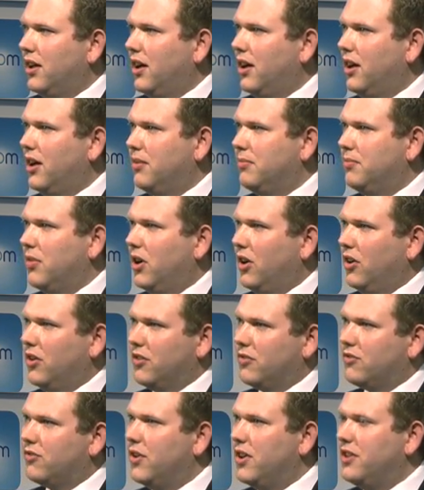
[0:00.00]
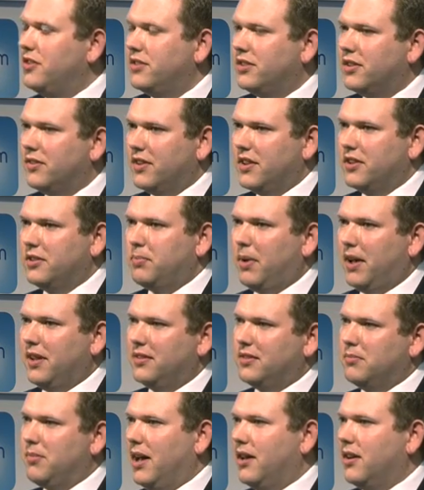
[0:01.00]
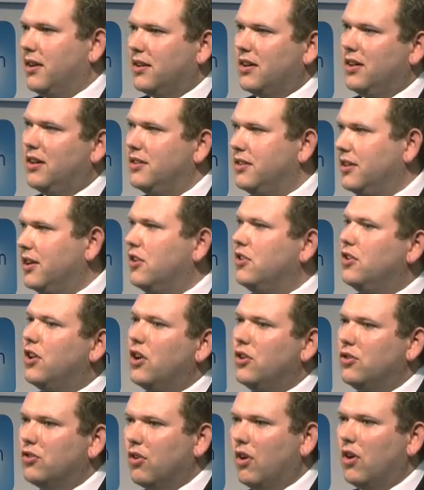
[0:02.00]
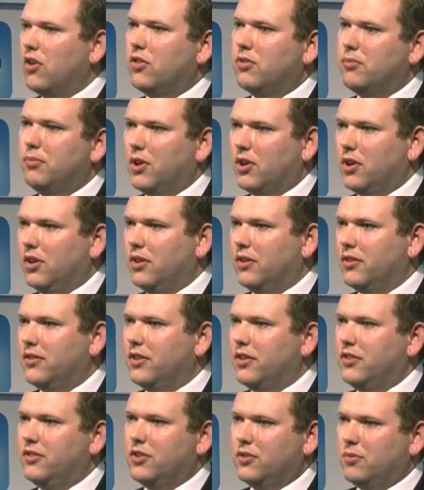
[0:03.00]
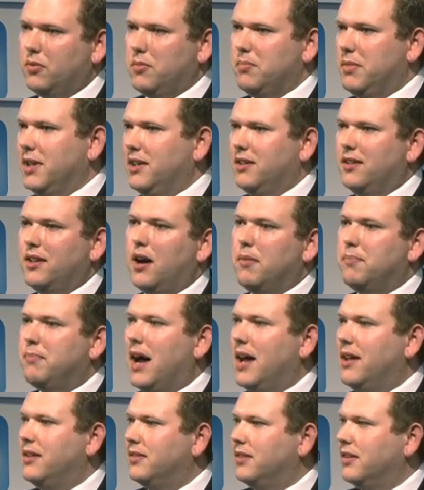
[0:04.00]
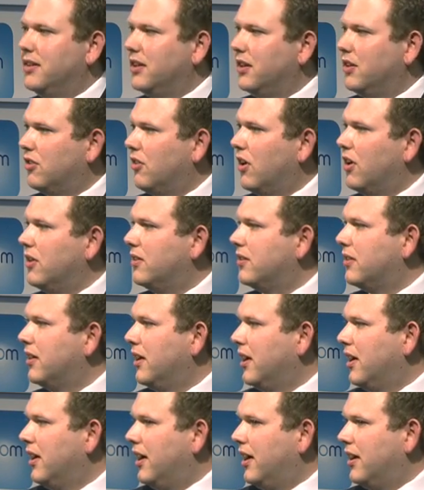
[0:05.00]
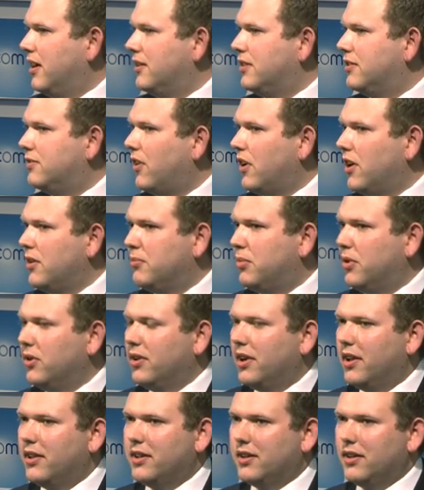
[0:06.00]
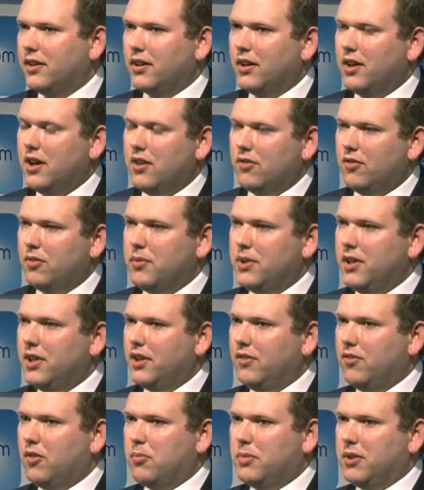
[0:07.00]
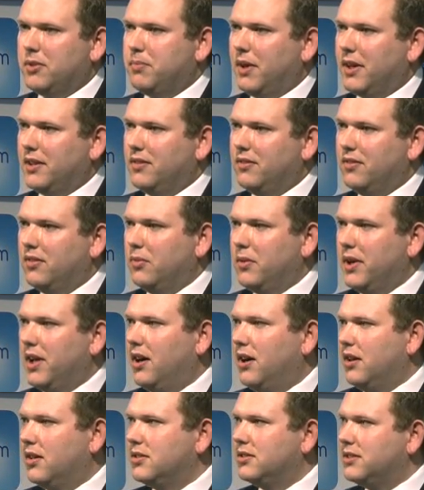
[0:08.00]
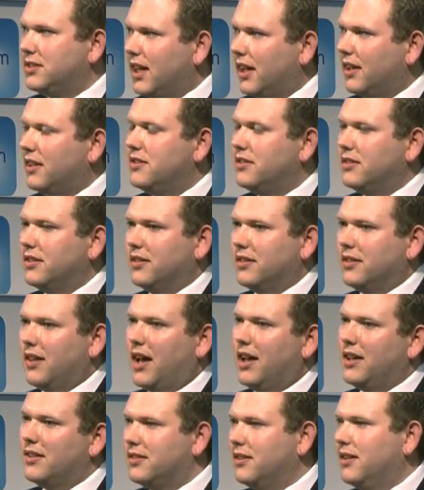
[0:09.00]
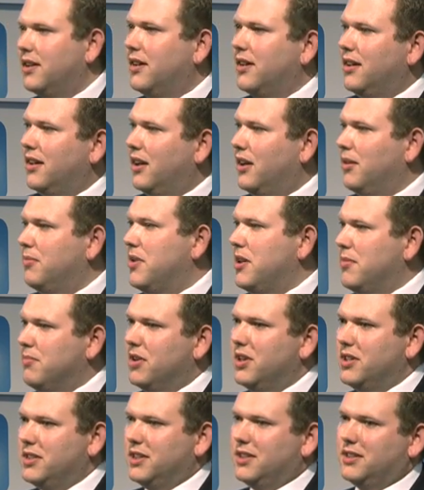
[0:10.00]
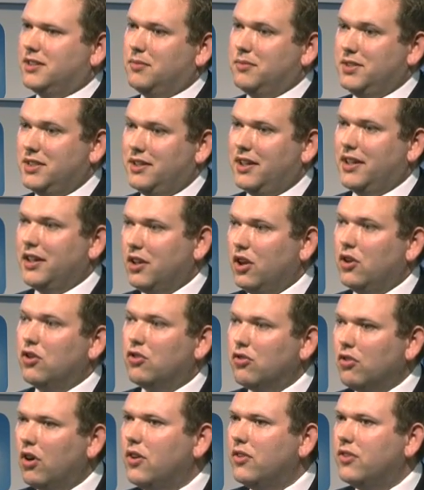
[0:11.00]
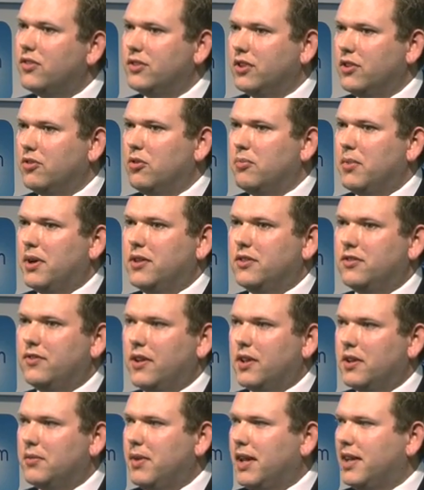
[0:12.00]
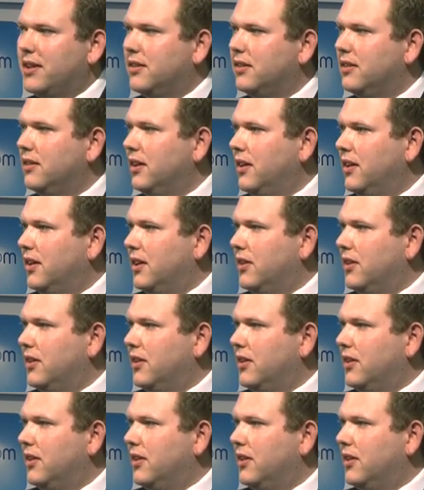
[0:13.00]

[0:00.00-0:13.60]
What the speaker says: on the fringes of this space about, you know, no growth models and should we be abandoning growth. And it's very important, I think, from the Unilever perspective, that we are challenging that emerging assumption, saying no, growth still remains fundamental.